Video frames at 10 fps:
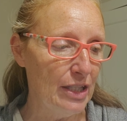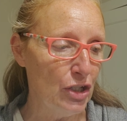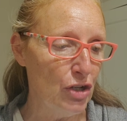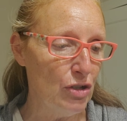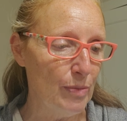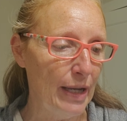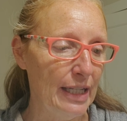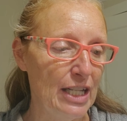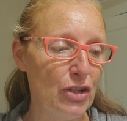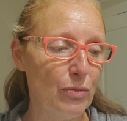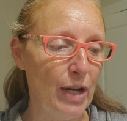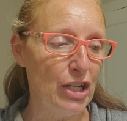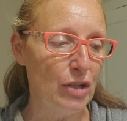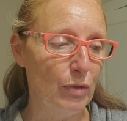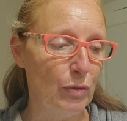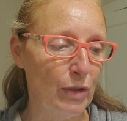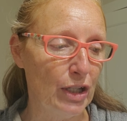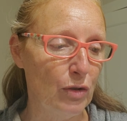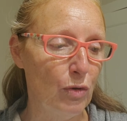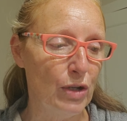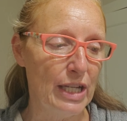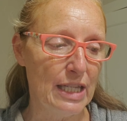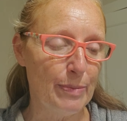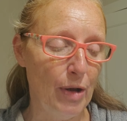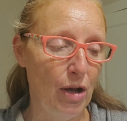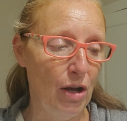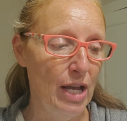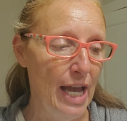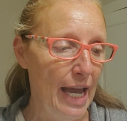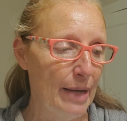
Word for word: the Jews made insurrection with one accord against Paul